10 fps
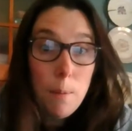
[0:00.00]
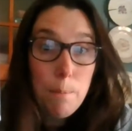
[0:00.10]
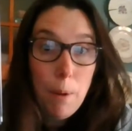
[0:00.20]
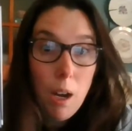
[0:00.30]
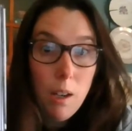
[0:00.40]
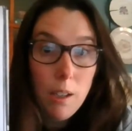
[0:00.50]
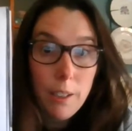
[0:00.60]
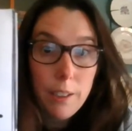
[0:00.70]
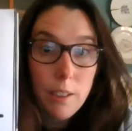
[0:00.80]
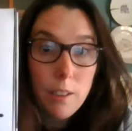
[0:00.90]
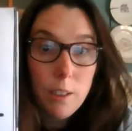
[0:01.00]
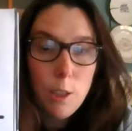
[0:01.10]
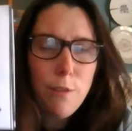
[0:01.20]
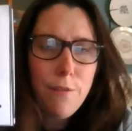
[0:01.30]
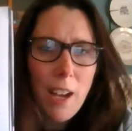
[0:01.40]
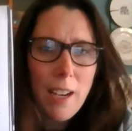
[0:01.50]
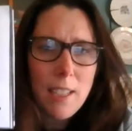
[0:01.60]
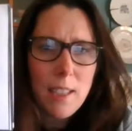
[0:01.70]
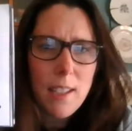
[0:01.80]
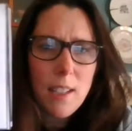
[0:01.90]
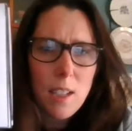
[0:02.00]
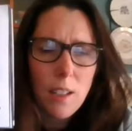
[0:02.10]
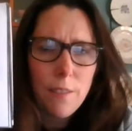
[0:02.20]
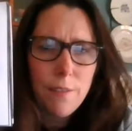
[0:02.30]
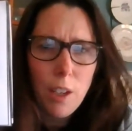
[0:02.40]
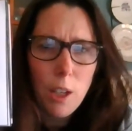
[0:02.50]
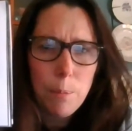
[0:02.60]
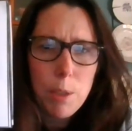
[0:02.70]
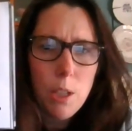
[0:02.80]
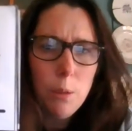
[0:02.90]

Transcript: a barn. You find these on the farm